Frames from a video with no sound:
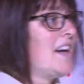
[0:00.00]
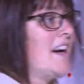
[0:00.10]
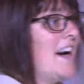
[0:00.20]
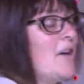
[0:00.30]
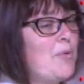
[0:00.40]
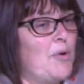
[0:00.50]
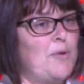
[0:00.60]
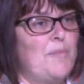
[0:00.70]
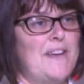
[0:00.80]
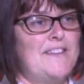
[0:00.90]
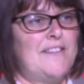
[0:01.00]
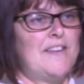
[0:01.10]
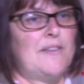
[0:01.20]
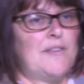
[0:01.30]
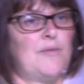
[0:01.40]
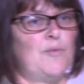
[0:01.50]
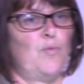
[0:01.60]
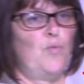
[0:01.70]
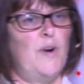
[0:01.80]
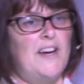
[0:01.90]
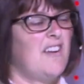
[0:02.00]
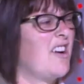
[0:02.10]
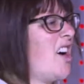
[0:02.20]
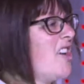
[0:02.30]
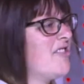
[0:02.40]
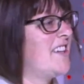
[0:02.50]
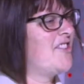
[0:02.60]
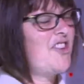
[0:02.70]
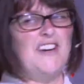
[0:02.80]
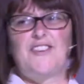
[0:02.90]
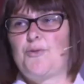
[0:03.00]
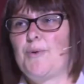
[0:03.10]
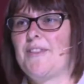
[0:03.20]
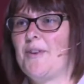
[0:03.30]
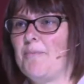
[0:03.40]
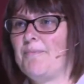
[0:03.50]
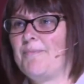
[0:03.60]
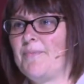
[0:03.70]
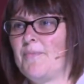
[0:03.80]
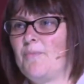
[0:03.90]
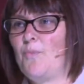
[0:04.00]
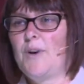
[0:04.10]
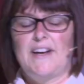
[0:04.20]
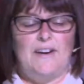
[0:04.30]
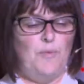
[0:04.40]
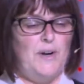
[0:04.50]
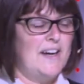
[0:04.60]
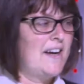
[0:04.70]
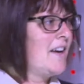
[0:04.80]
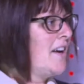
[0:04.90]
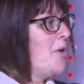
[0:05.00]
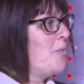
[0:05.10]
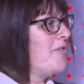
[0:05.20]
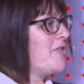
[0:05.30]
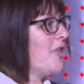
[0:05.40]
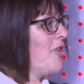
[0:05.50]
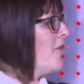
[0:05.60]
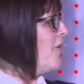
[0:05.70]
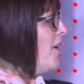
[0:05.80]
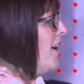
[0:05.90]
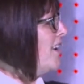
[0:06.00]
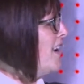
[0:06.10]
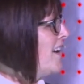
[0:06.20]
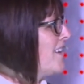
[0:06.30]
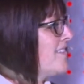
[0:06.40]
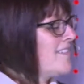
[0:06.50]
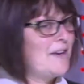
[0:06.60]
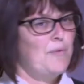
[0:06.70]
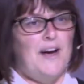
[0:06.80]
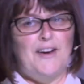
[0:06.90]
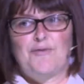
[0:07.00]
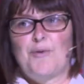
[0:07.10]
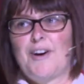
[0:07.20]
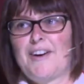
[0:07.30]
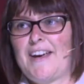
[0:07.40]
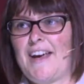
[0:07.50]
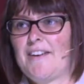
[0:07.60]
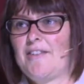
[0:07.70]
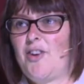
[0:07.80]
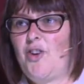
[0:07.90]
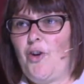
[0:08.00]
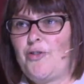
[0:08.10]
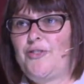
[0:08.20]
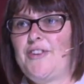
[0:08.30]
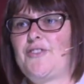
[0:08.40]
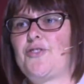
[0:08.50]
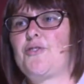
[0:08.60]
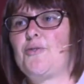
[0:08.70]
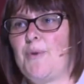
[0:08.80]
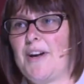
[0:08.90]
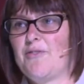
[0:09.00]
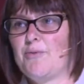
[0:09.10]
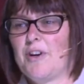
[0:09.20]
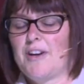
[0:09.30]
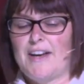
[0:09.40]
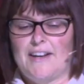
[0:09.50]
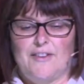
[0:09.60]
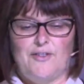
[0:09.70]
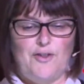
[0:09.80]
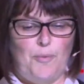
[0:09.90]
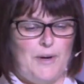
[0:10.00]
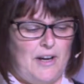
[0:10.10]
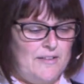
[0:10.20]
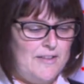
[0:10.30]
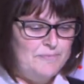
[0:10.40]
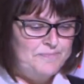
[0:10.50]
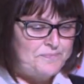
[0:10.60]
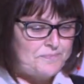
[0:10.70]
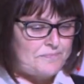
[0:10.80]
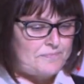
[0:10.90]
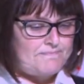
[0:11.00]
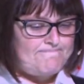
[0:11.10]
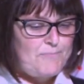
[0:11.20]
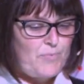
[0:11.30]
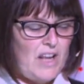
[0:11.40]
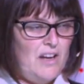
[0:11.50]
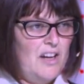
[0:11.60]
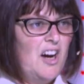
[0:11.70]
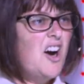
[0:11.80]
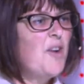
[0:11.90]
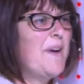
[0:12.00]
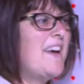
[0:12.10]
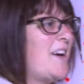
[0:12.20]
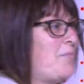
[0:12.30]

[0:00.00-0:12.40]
Our problem is we can't currently change with them. We've got a legacy way of working, a non-digital way of working that's stopping us. I'm here